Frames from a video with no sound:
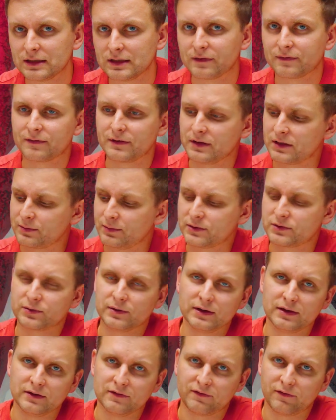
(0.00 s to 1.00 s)
the difference
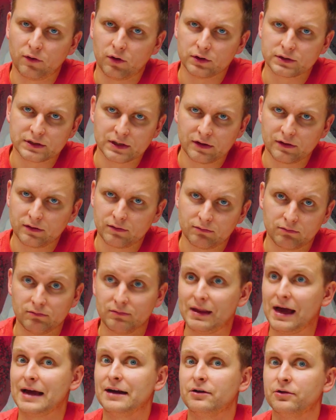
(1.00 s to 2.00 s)
between the
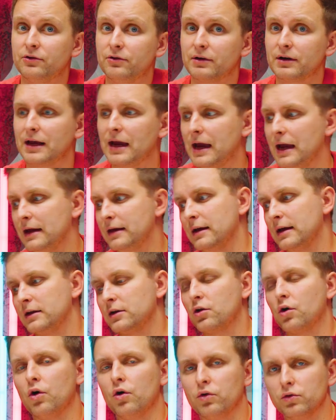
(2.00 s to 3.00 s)
14900K
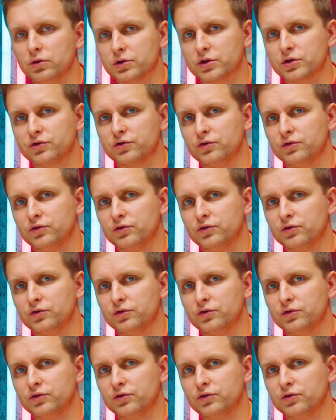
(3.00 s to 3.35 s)
and Core Ultra